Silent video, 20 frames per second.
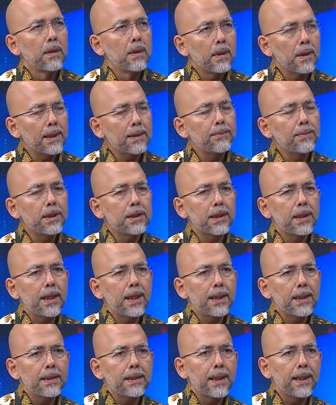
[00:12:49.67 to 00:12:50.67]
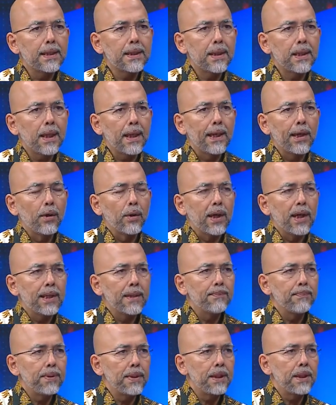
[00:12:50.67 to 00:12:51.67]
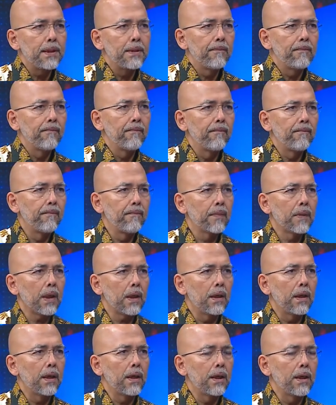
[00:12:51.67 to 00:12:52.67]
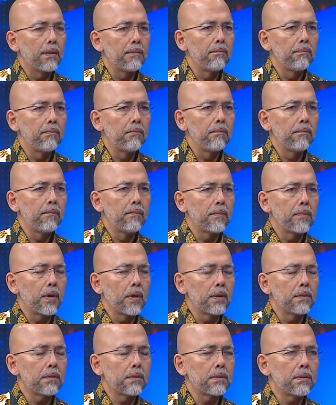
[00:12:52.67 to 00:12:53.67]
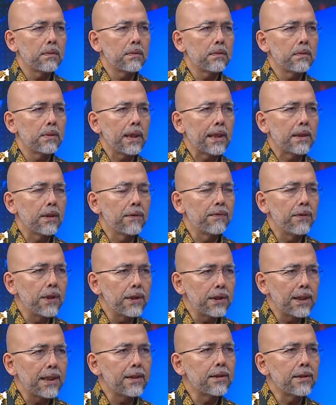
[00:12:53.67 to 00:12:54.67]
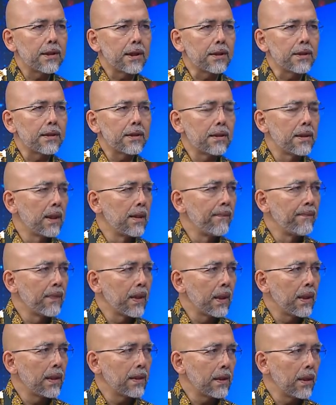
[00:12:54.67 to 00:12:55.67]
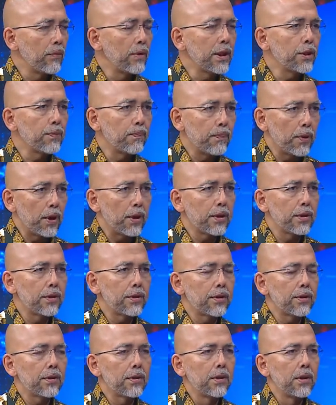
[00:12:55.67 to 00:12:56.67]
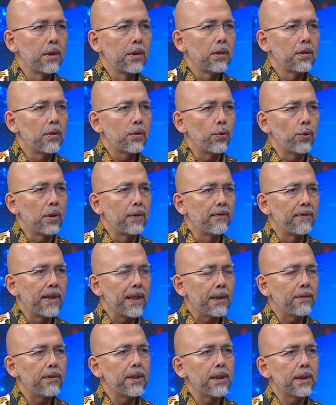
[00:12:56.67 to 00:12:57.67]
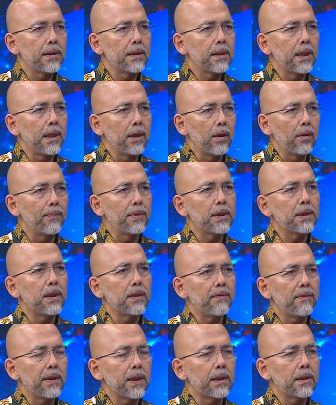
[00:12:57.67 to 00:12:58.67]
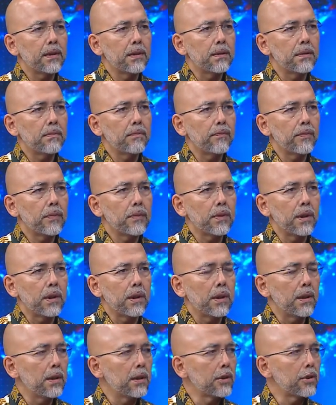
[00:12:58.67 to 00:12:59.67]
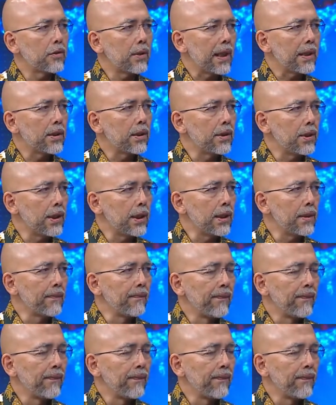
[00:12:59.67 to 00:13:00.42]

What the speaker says: Let me say that AOIP, at the first instance, is a response to the various Indo-Pacific strategy